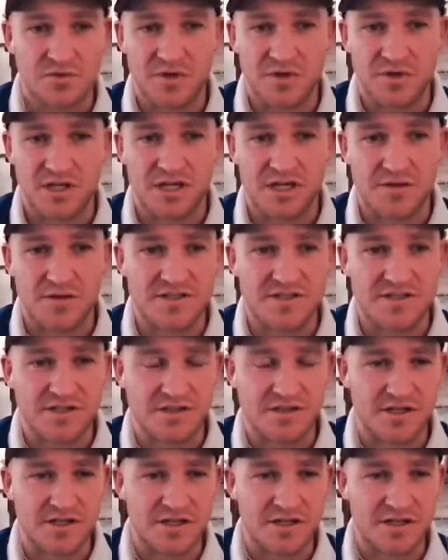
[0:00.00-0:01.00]
era to
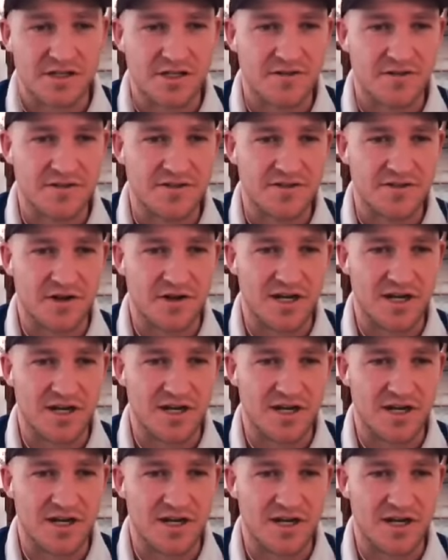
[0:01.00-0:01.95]
the dynamic duos.